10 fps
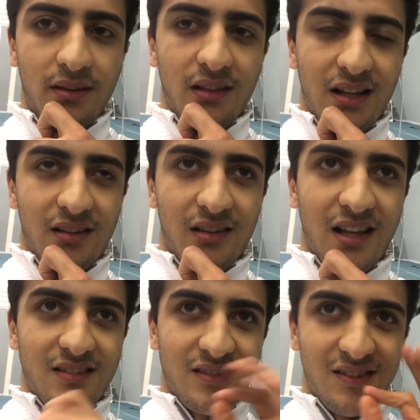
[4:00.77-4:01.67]
That's
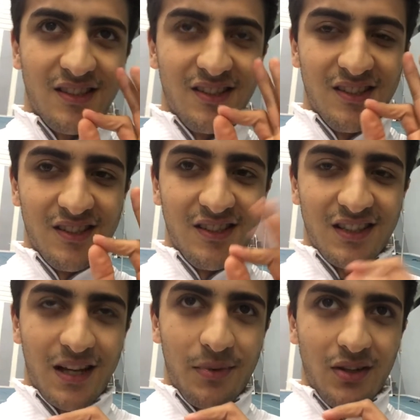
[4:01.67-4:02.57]
that's
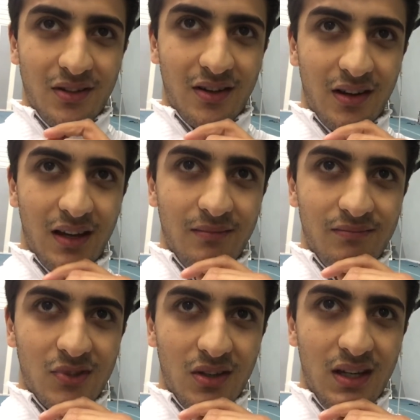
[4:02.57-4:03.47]
that'd be a good target.
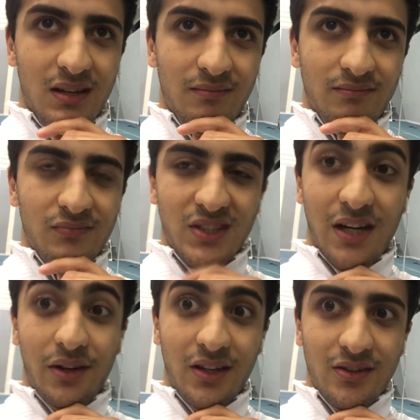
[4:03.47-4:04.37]
So yeah, see
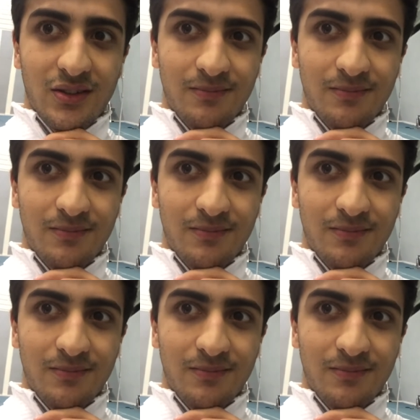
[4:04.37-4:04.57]
how it goes.